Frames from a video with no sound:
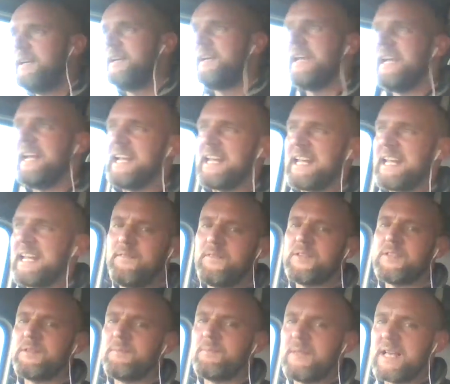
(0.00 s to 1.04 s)
it gives
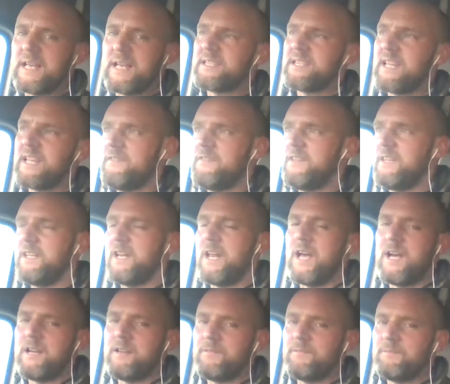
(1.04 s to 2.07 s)
them that safety net.
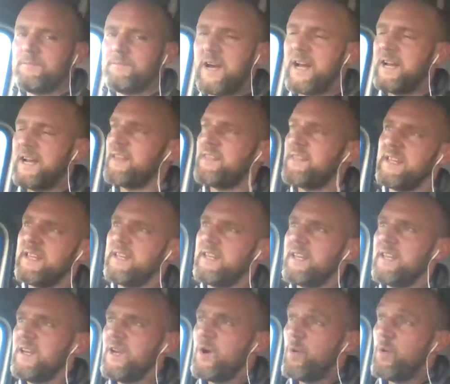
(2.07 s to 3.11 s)
And I think
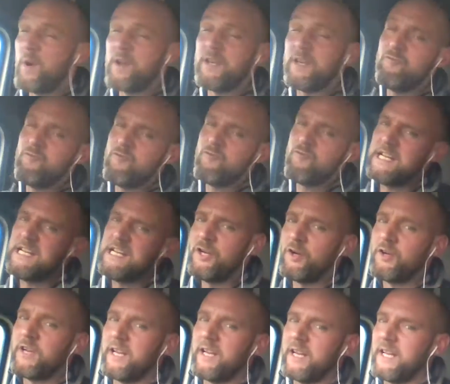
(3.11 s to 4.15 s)
when you really
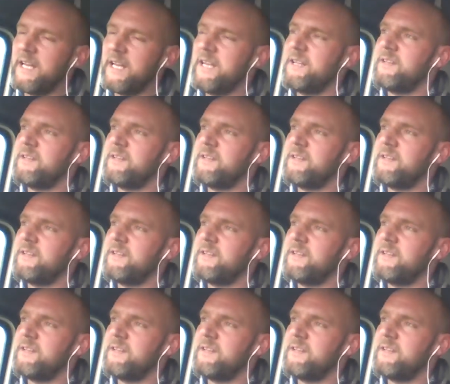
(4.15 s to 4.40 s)
look at it,